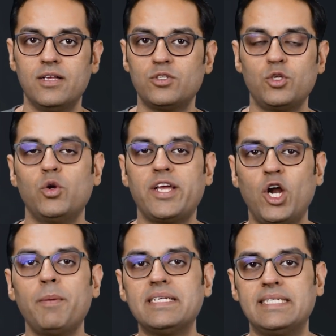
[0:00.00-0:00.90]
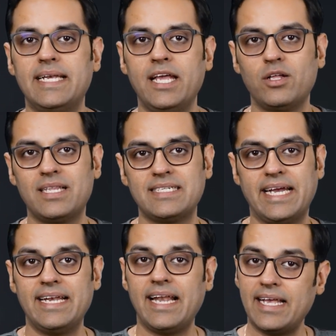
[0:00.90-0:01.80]
So you cannot be sitting on the
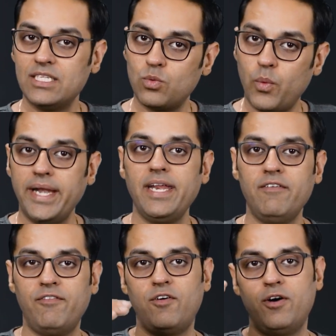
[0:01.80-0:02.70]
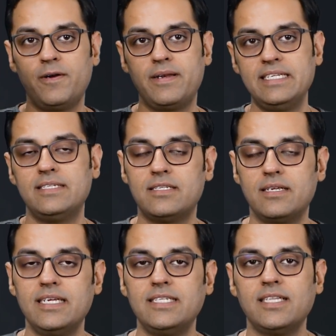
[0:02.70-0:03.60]
sidelines waiting for
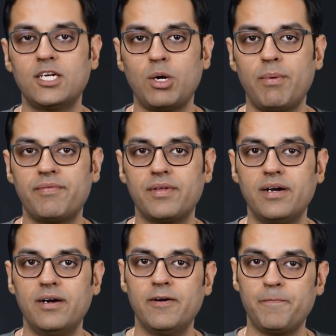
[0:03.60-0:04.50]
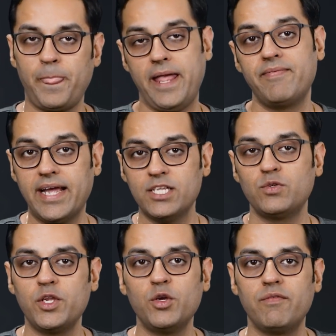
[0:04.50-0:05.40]
reaching the top of the curve, and that is
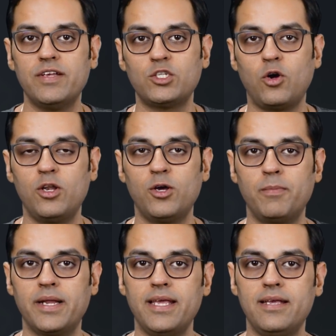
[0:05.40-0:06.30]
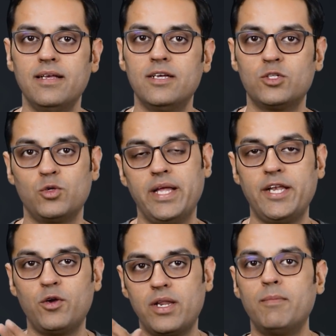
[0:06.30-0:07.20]
when you invest all your money so
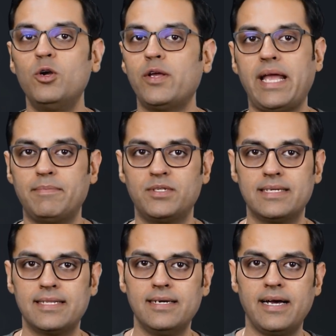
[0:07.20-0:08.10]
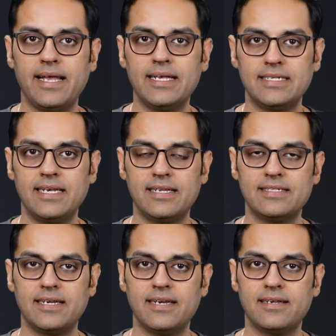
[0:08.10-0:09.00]
that you are able to capture the highest
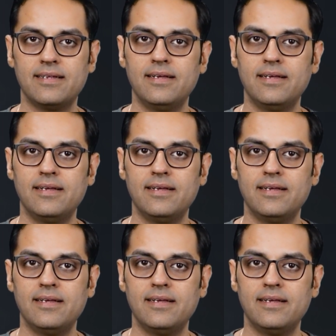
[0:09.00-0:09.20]
interest rate.